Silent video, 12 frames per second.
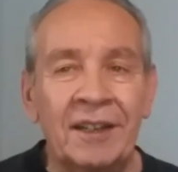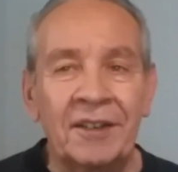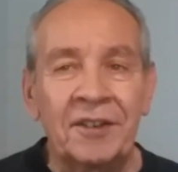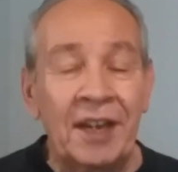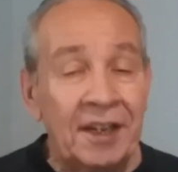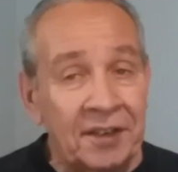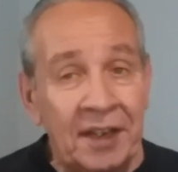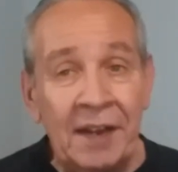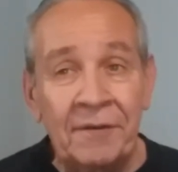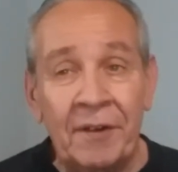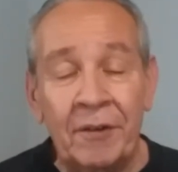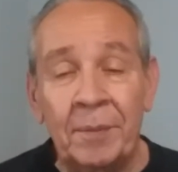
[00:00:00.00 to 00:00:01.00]
Stay safe,
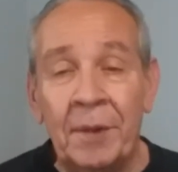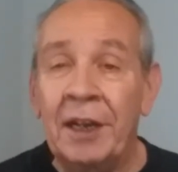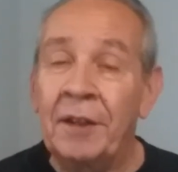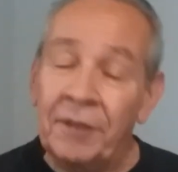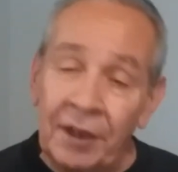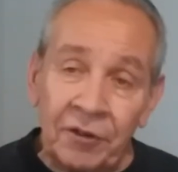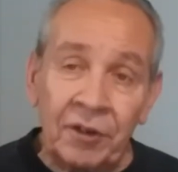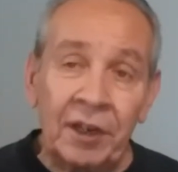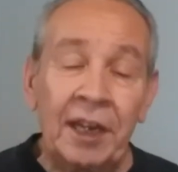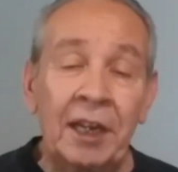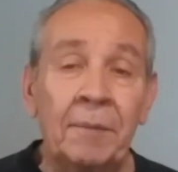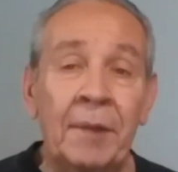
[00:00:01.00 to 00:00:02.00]
everybody. Things are
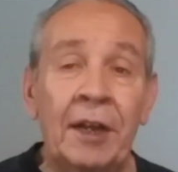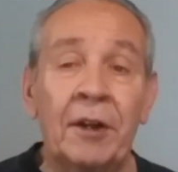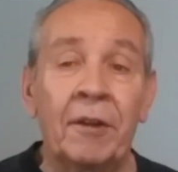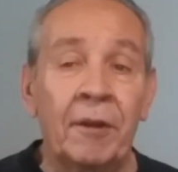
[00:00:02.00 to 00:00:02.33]
getting better.